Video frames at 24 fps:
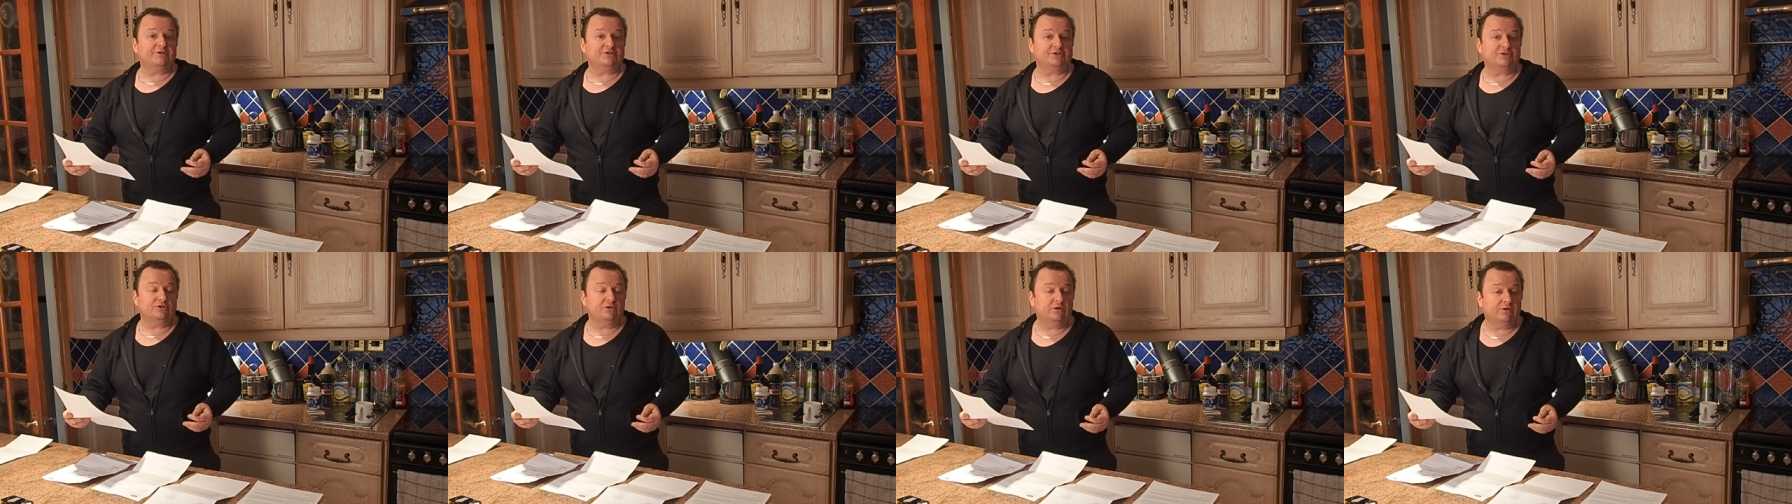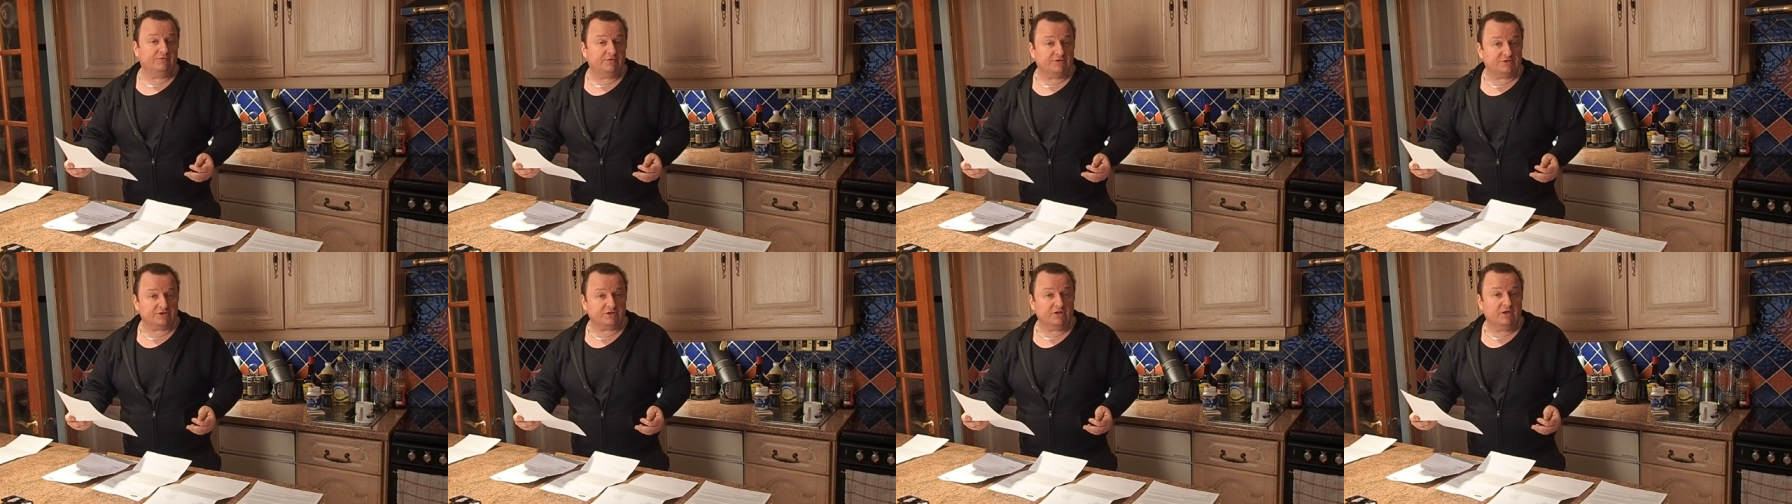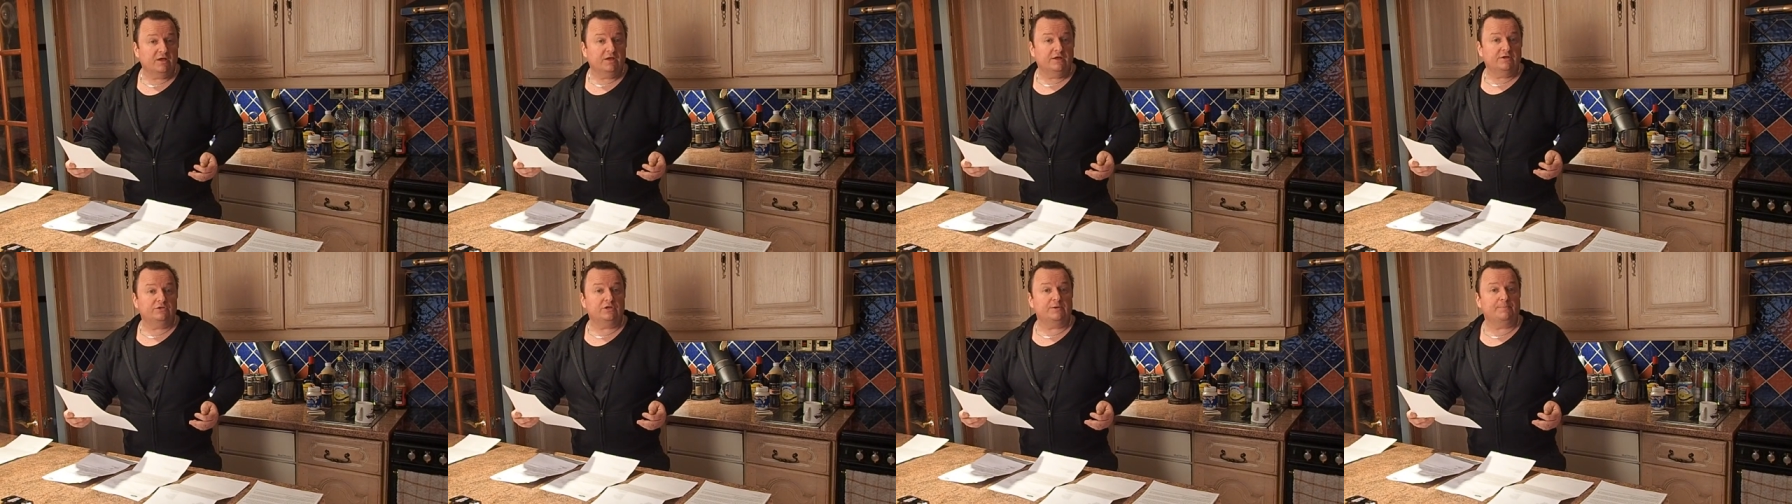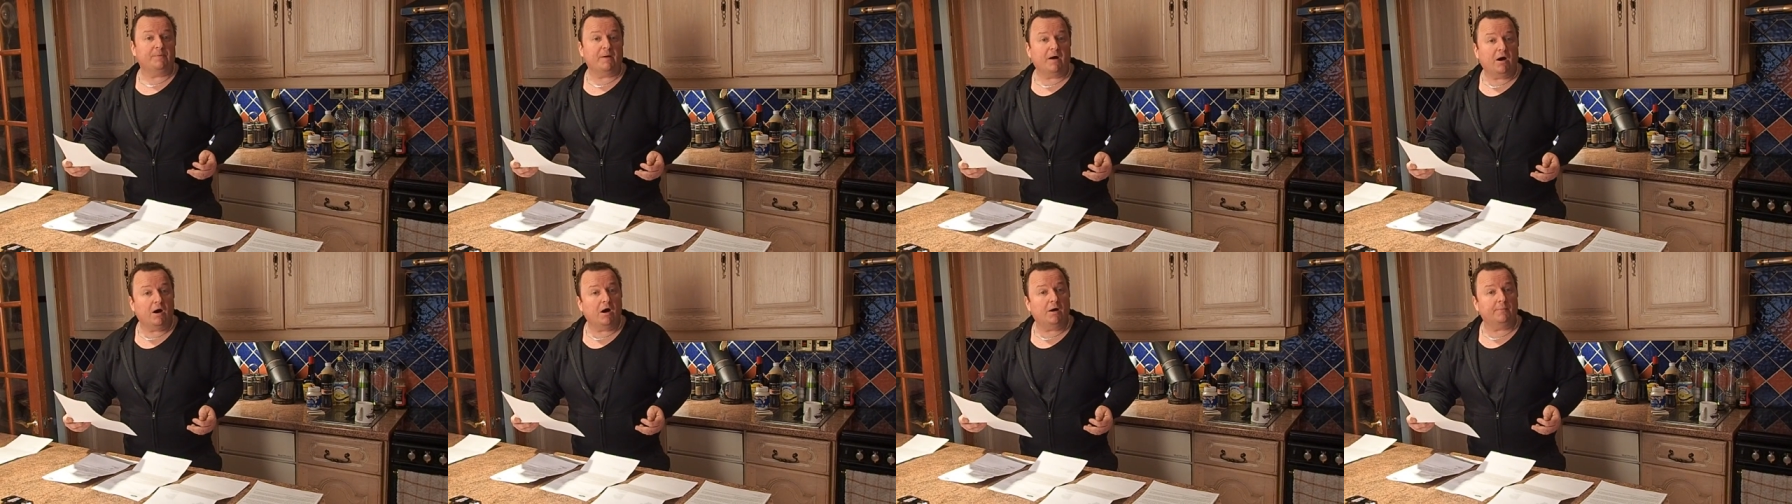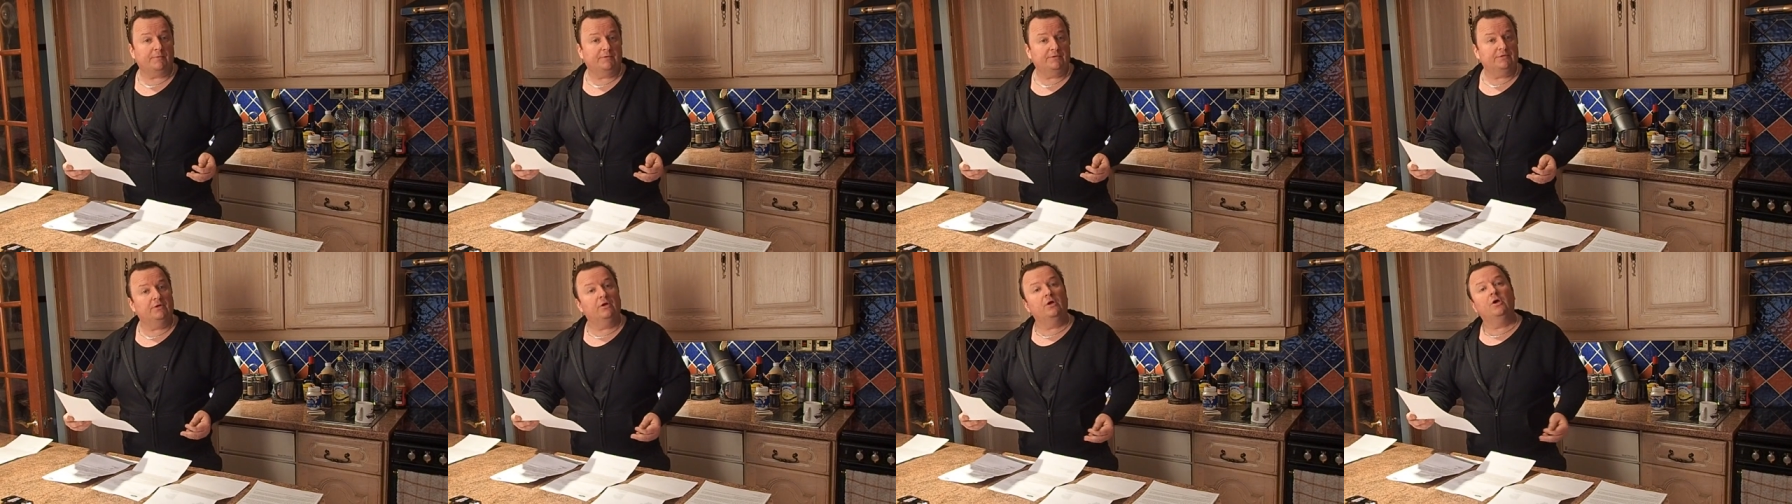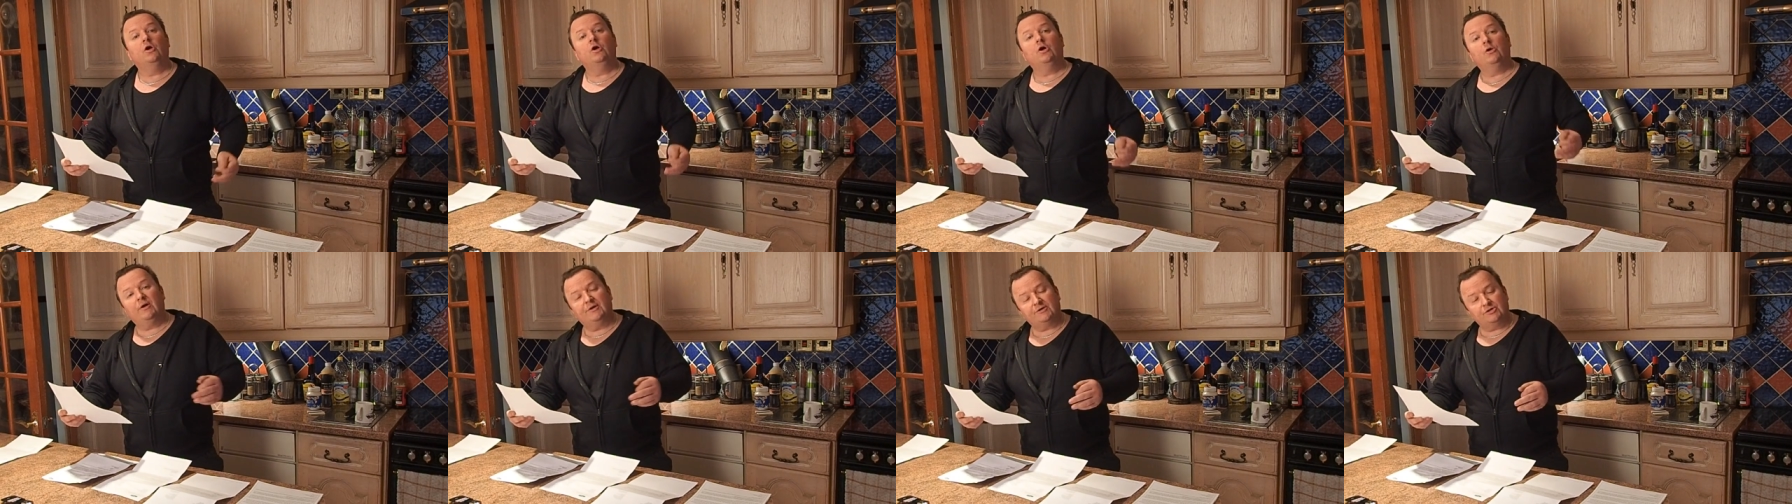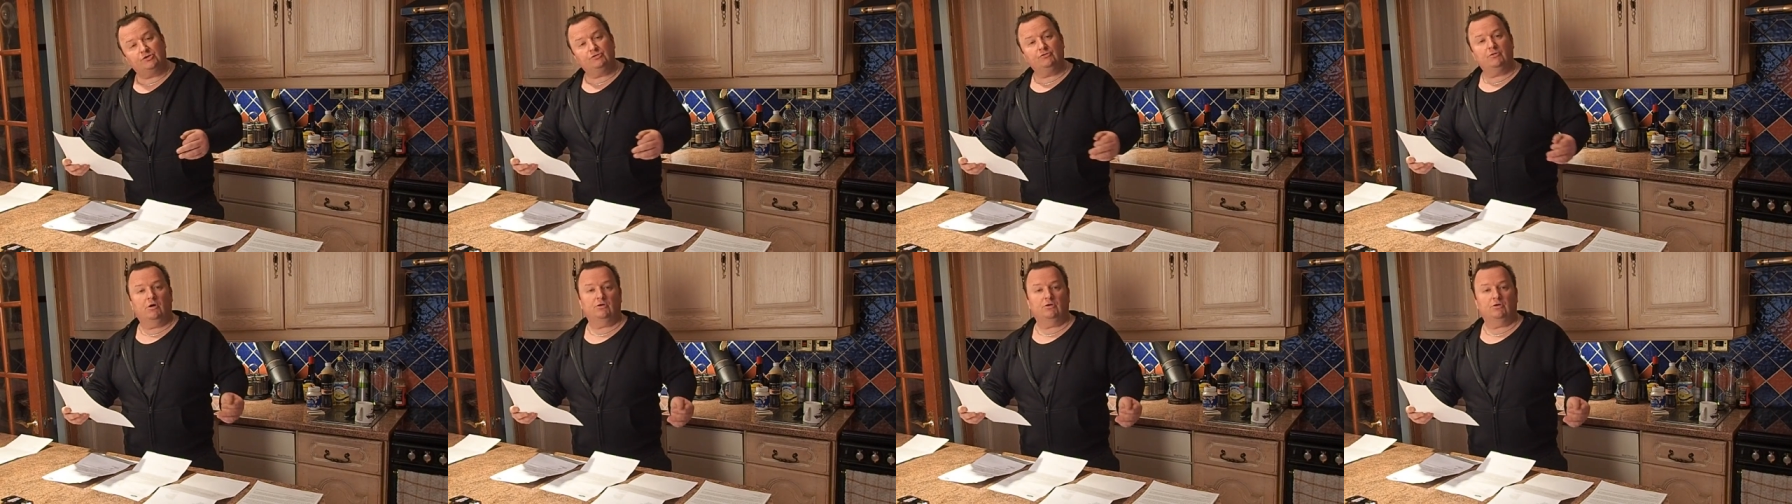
service department who has to